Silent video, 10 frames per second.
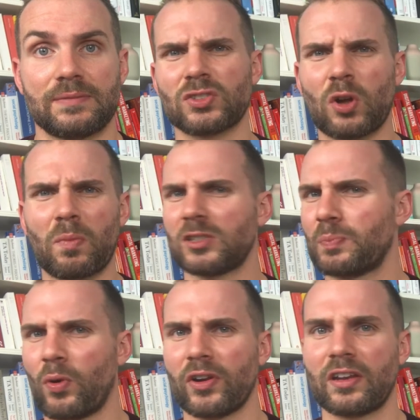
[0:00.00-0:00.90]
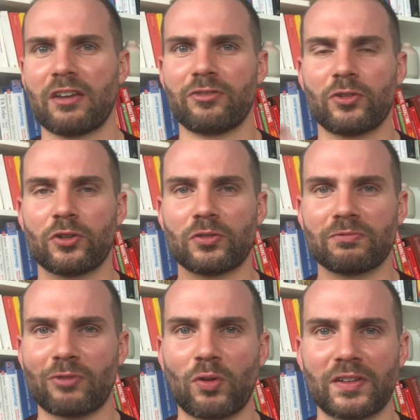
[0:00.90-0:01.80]
It's not much point if you're
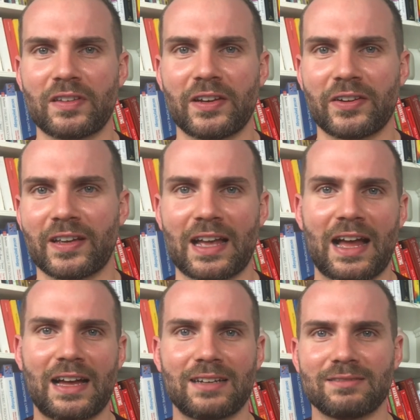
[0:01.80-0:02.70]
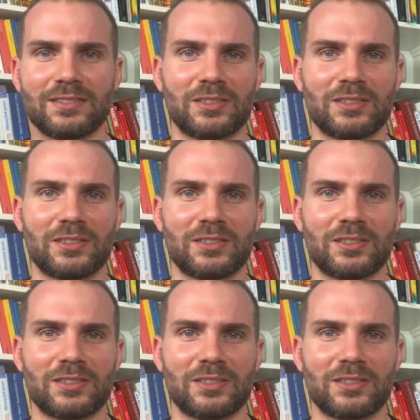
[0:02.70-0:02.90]
volunteering at,